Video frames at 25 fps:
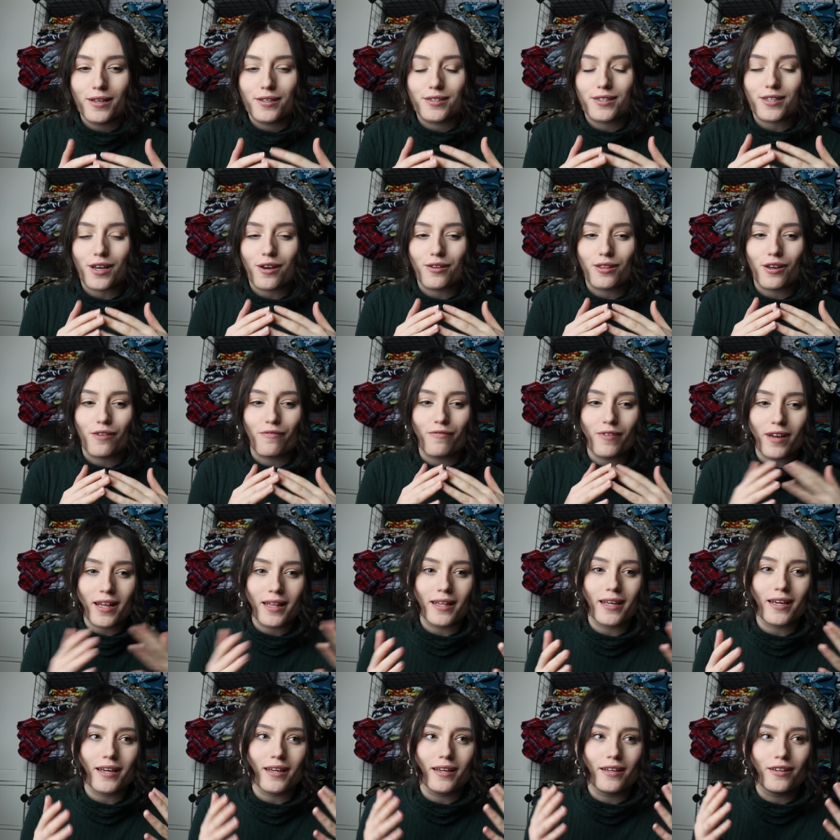So they're
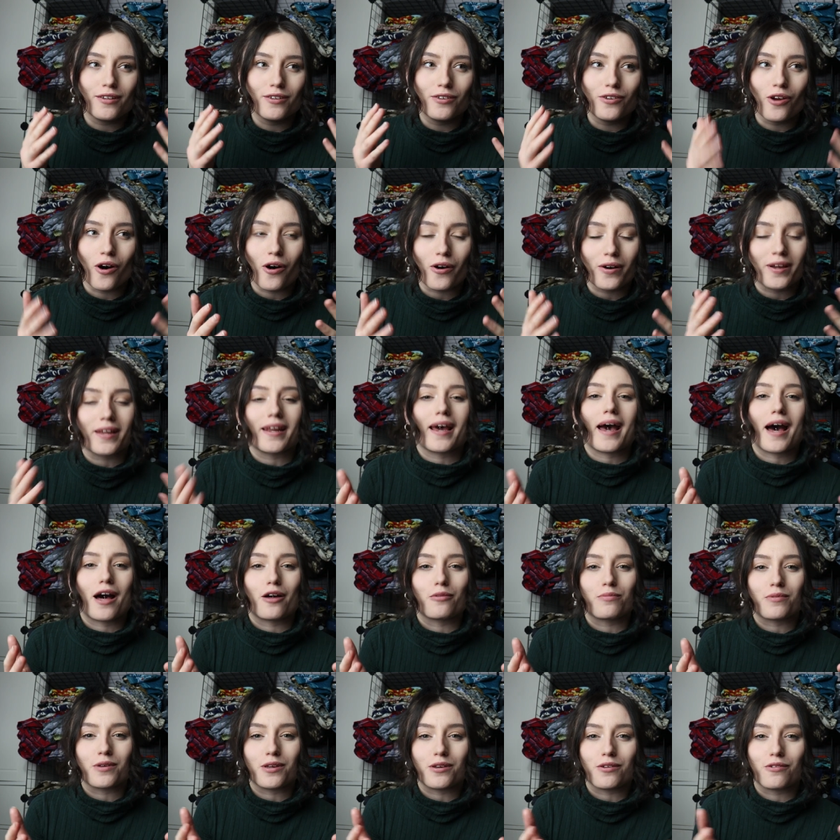really not gonna
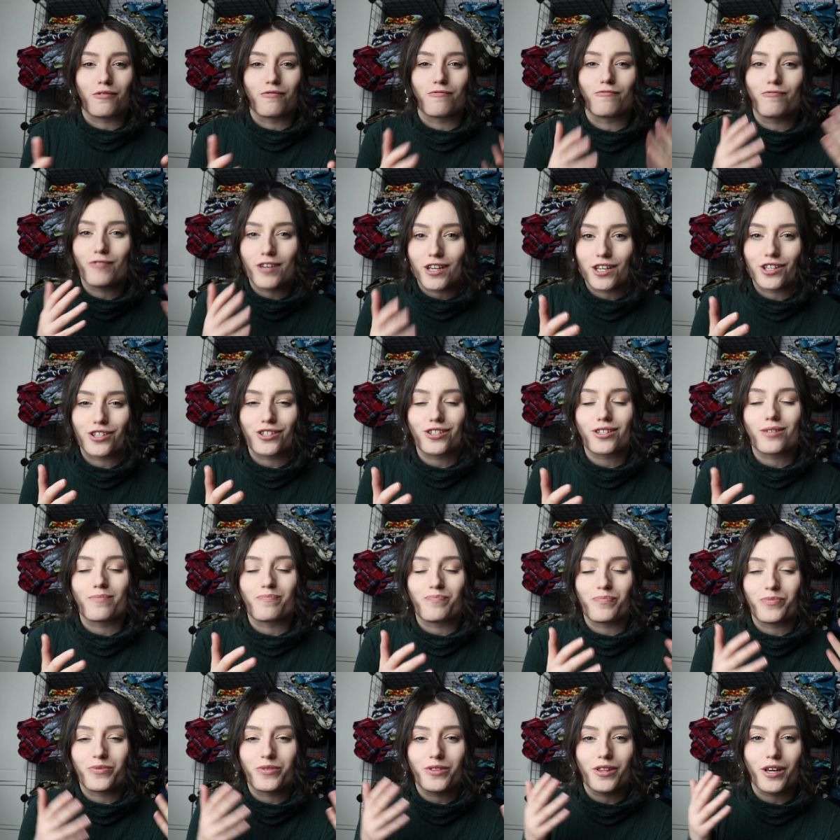help you reach
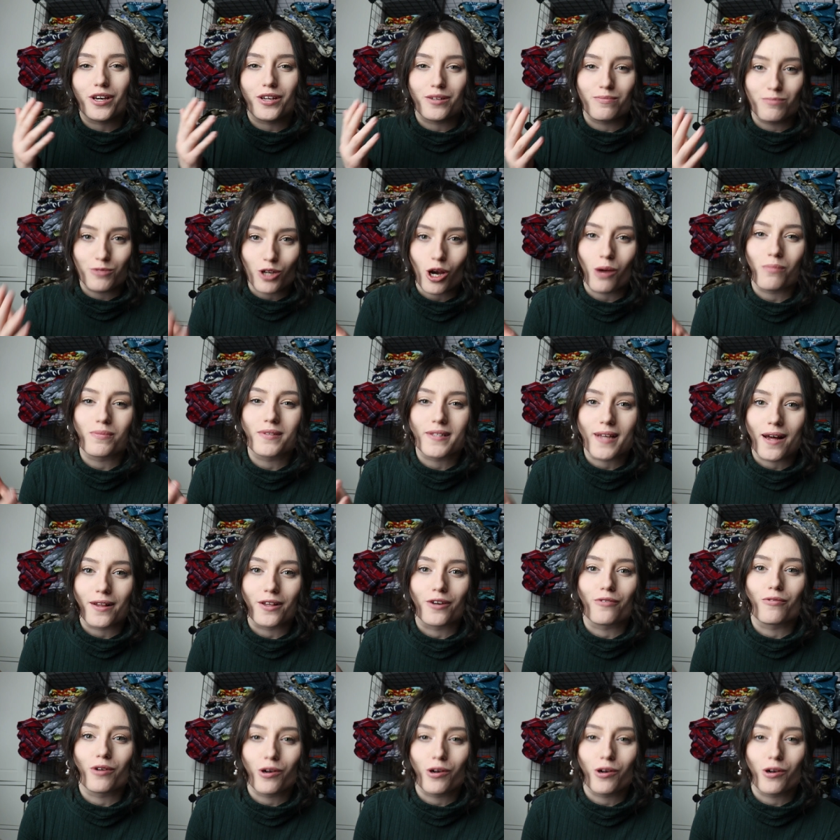the top seller